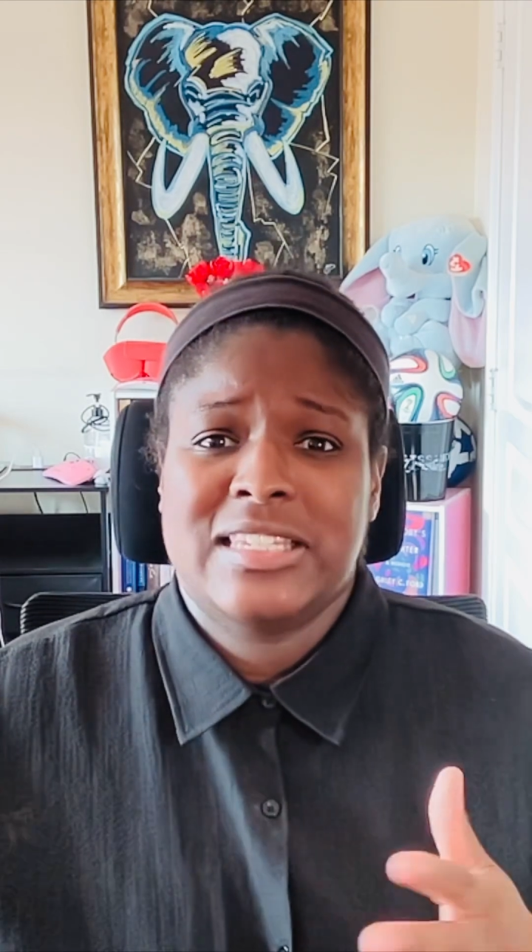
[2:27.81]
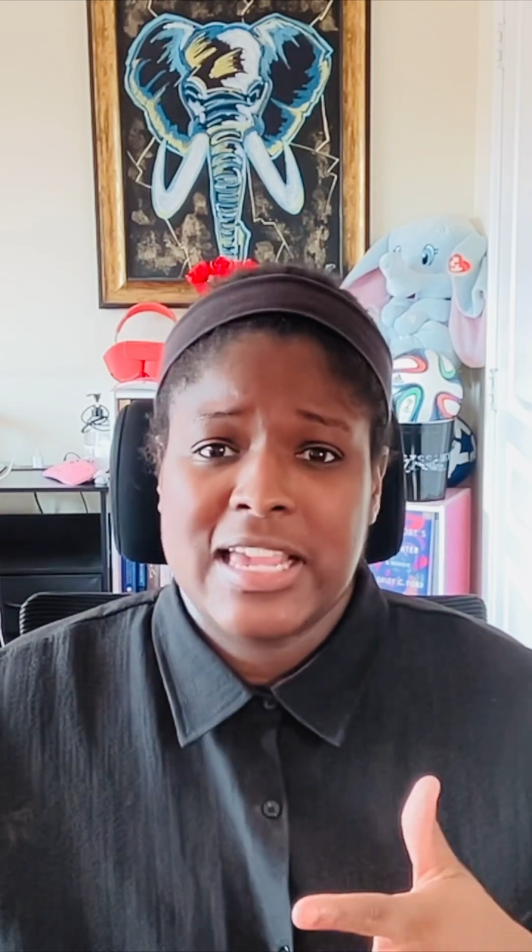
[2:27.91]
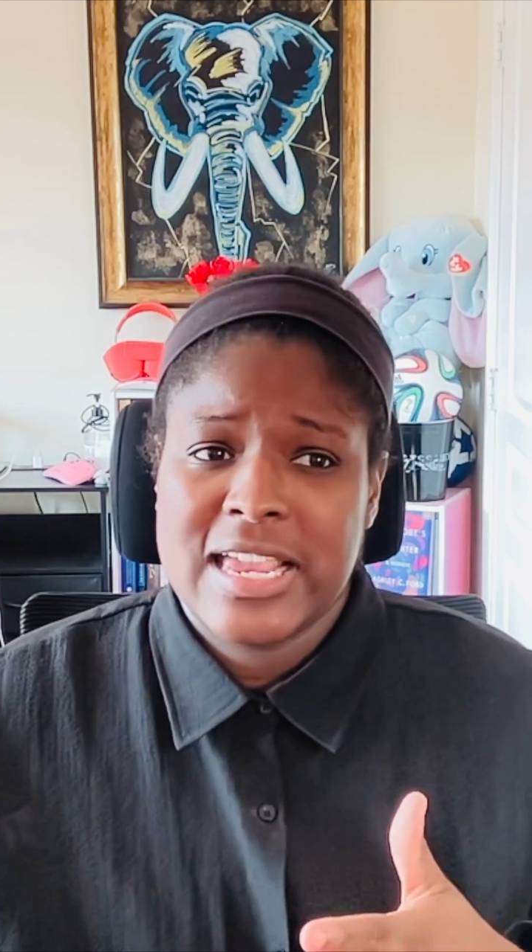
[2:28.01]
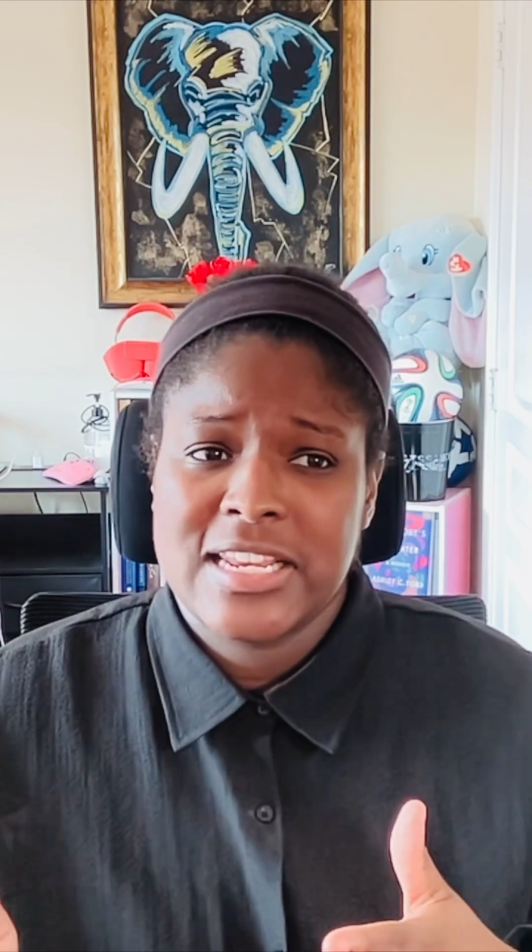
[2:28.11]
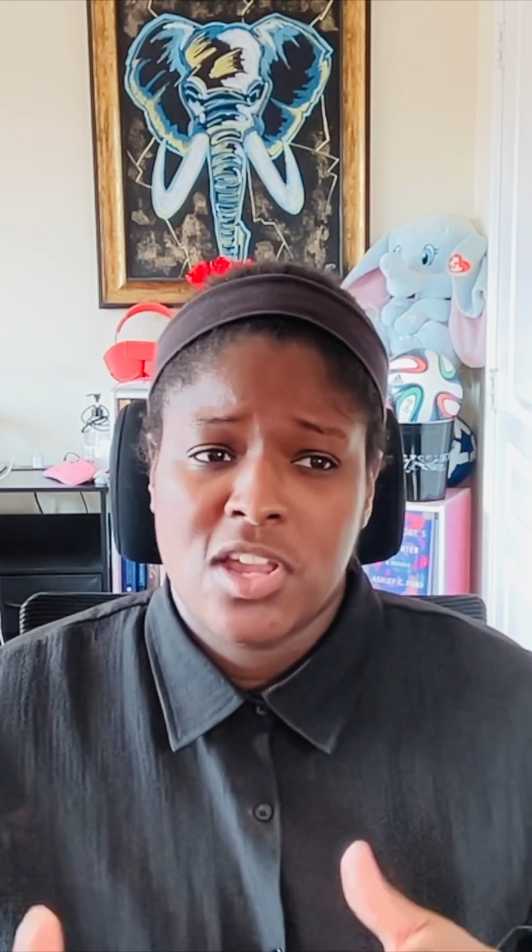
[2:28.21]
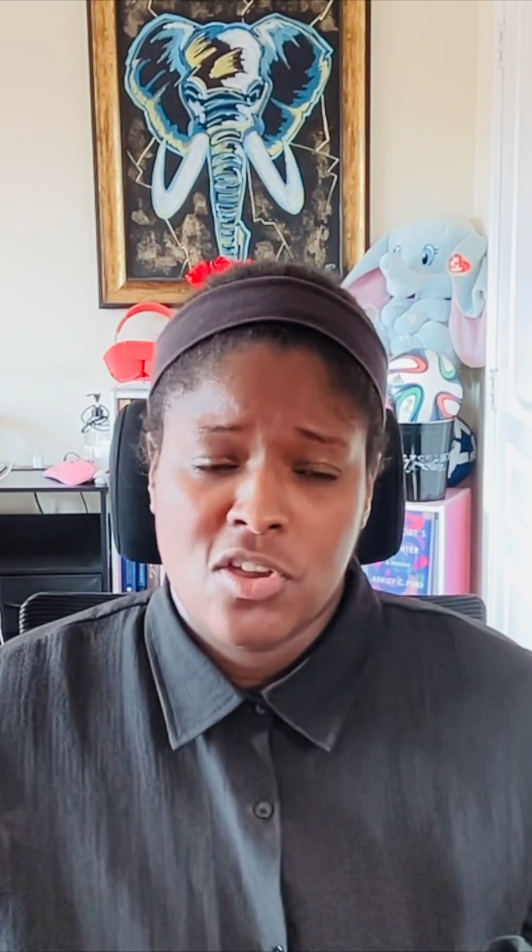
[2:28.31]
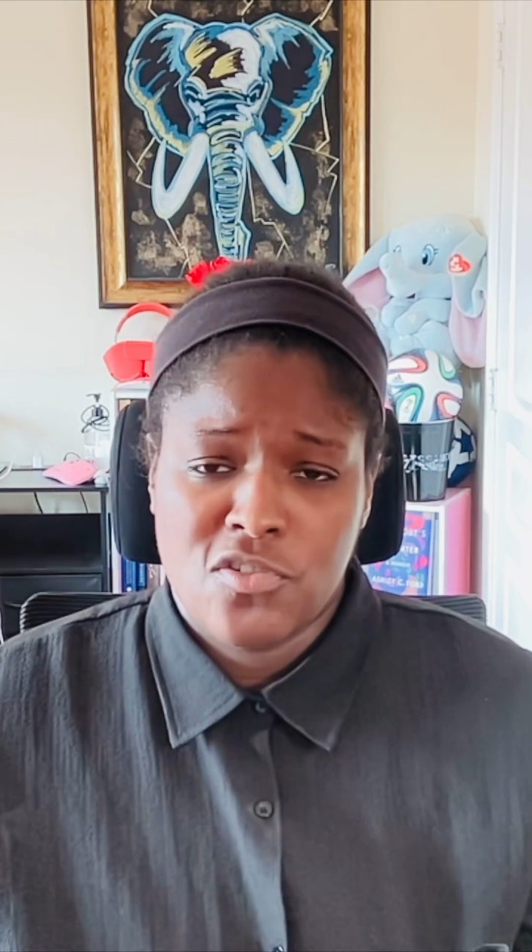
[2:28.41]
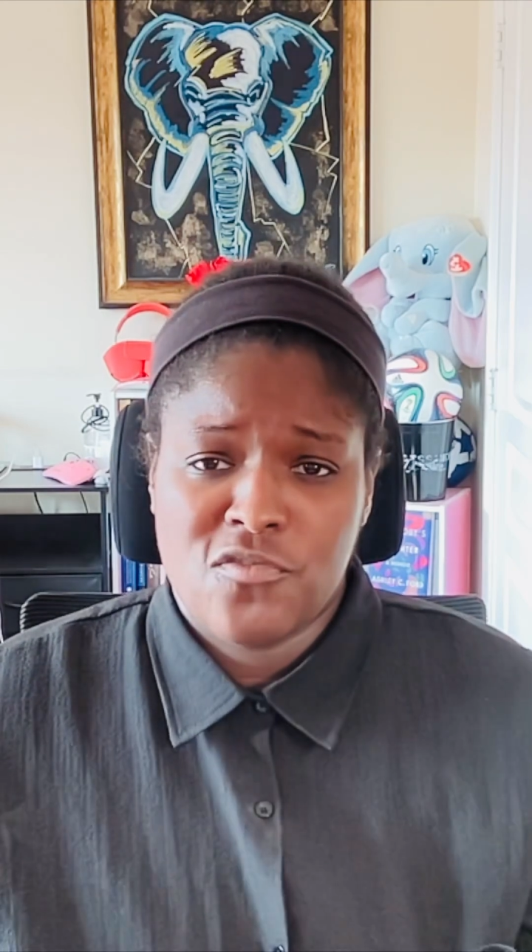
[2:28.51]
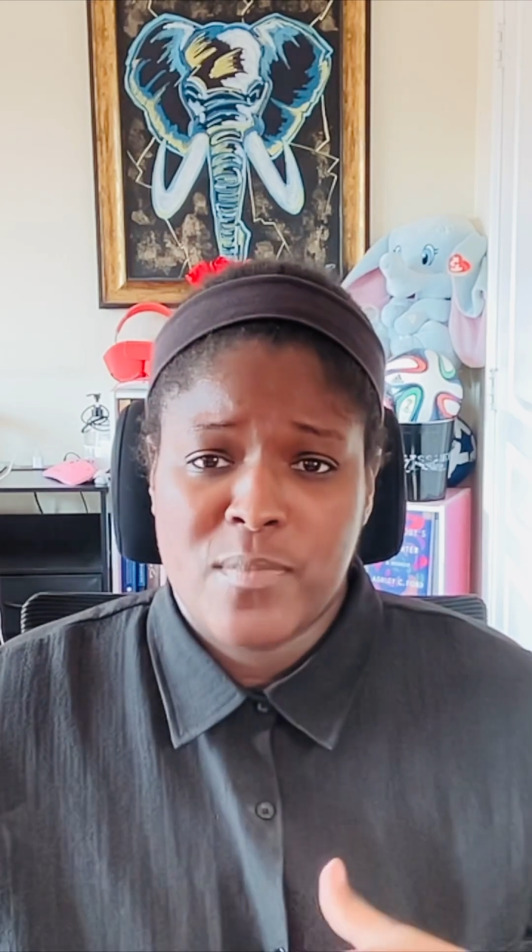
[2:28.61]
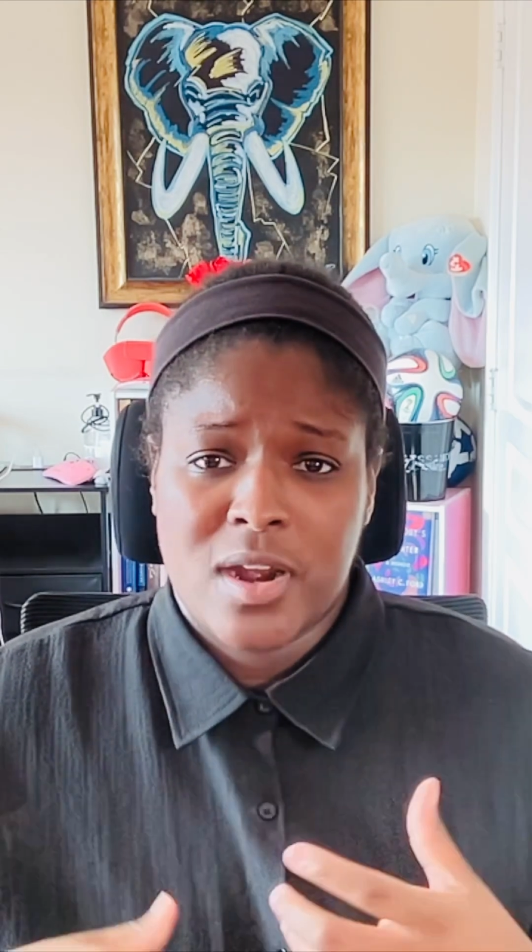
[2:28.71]
late
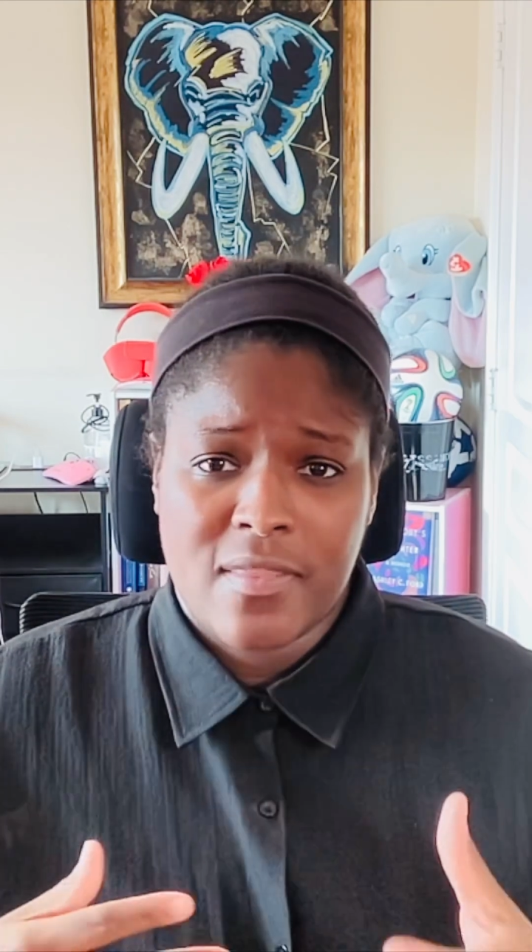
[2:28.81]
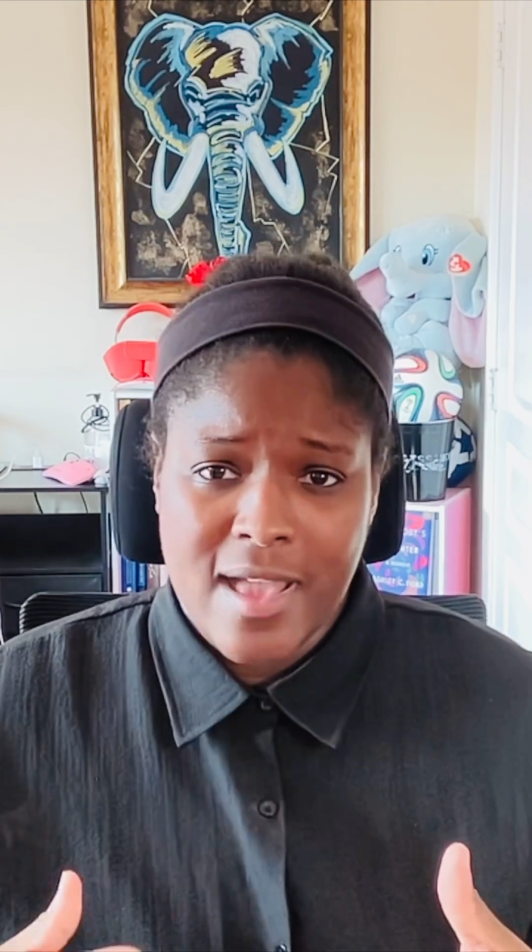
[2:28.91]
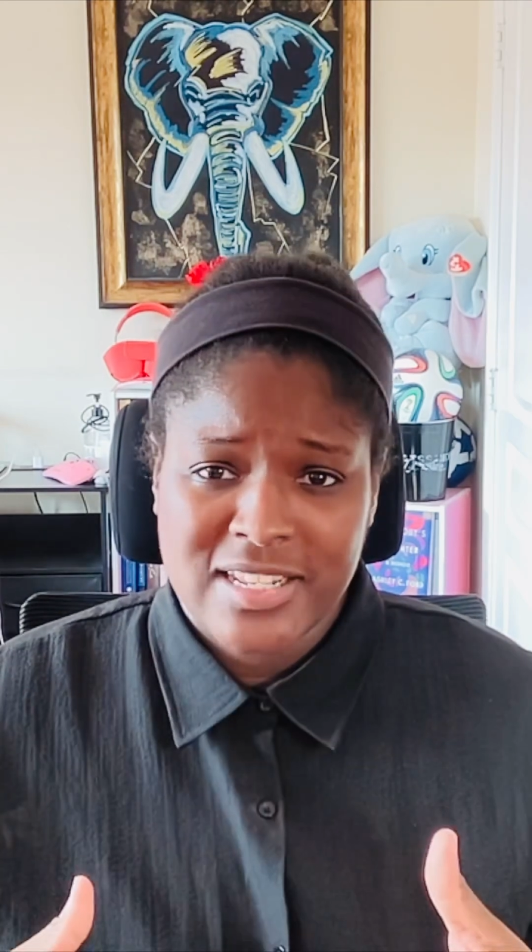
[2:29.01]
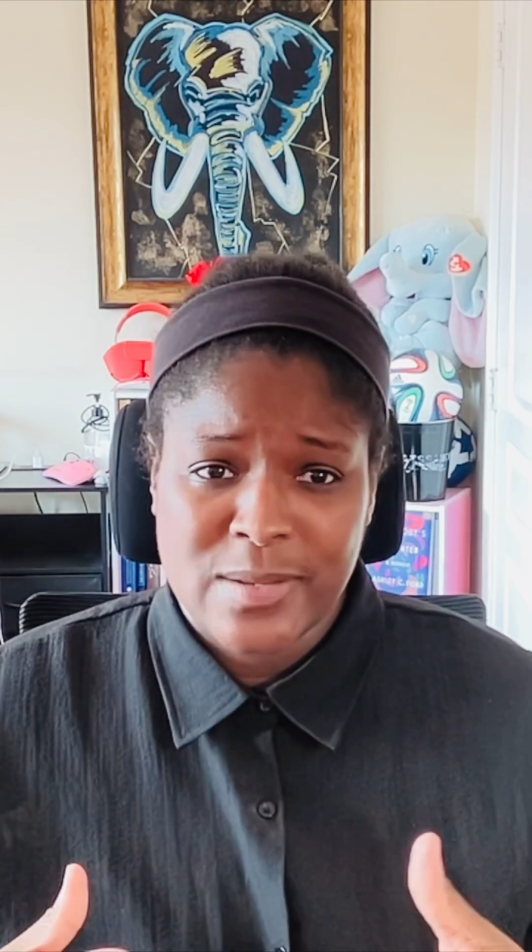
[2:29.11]
who've been on that side,